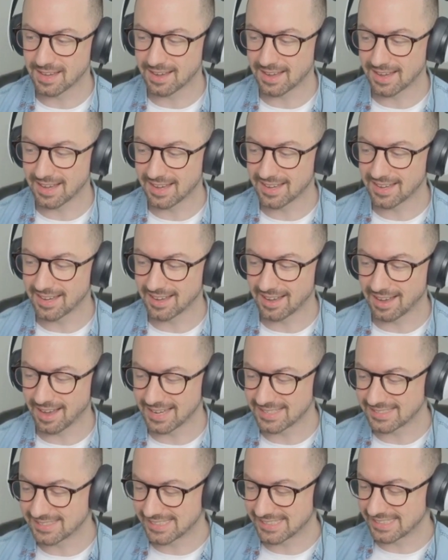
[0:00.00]
uh,
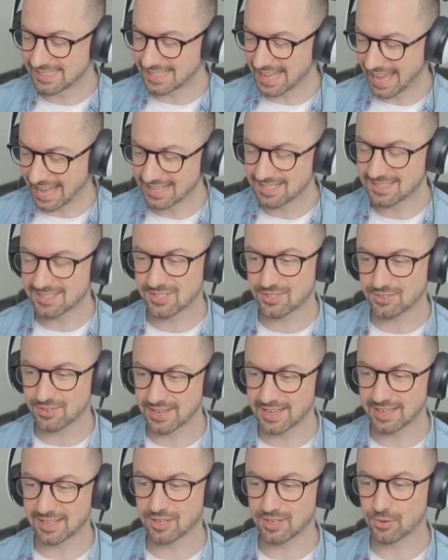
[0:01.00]
I didn't
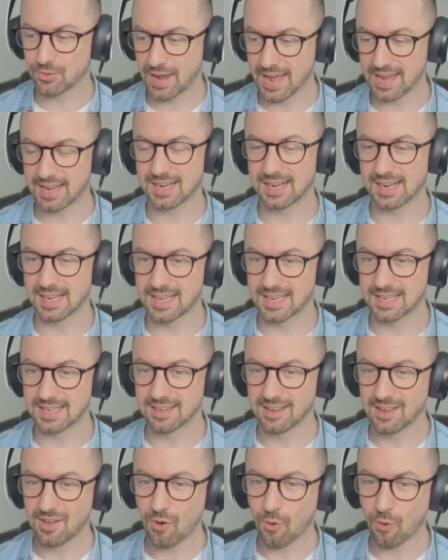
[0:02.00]
enter it
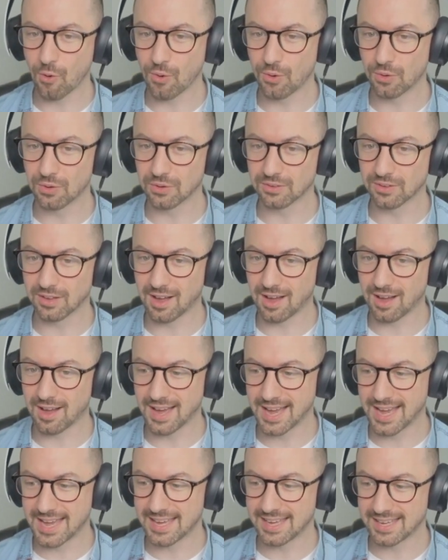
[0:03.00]
correctly or
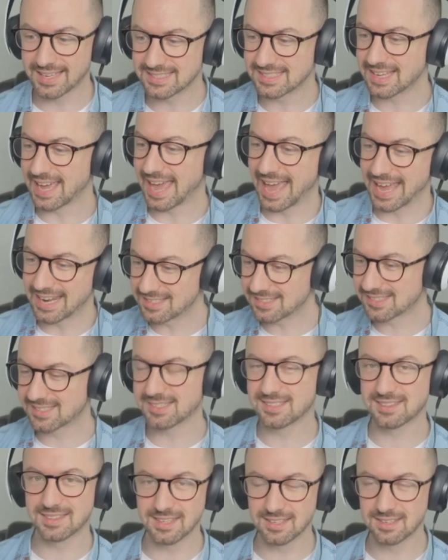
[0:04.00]
I had
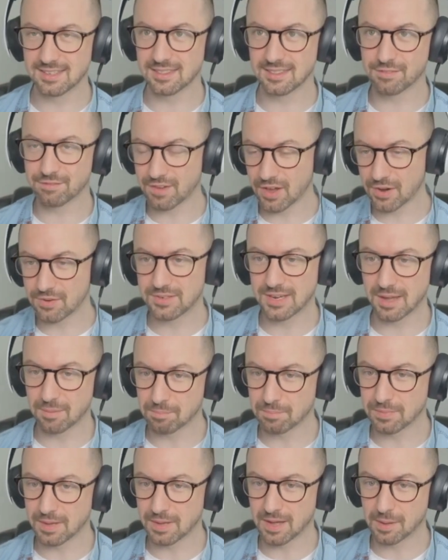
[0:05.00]
entered the, the phone
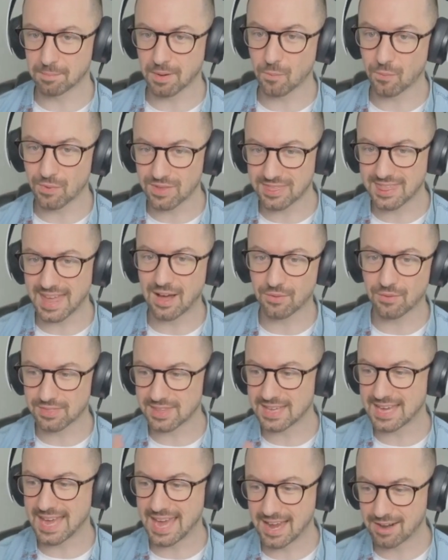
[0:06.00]
number but without
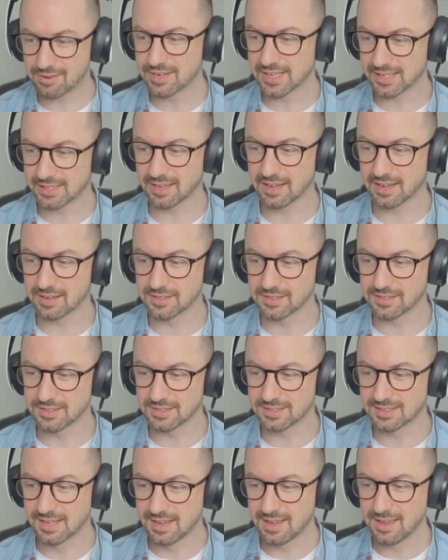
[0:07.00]
the area
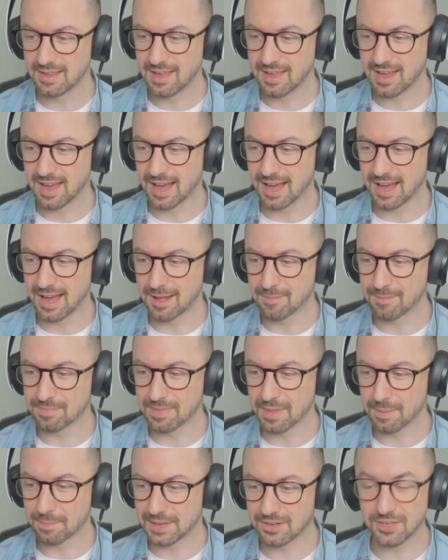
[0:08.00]
code
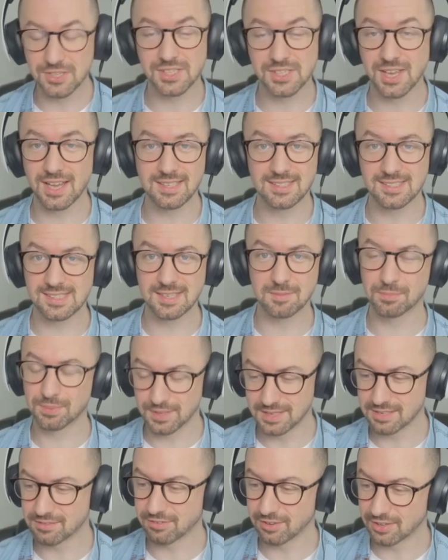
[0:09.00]
um because I'd
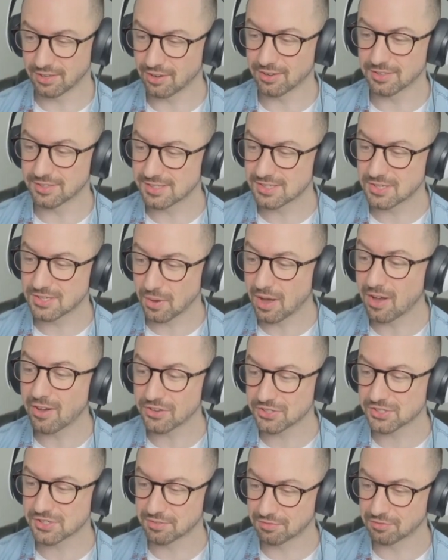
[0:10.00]
simply forgotten to
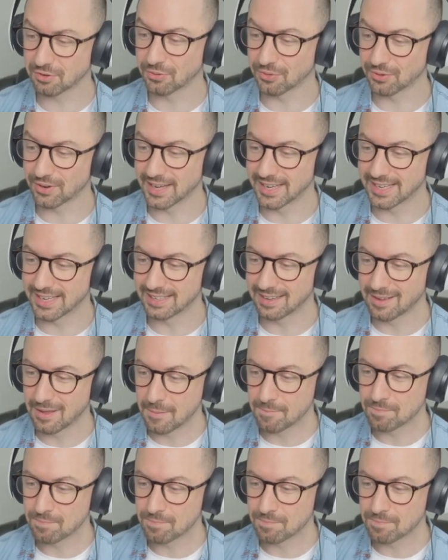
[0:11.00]
ask for it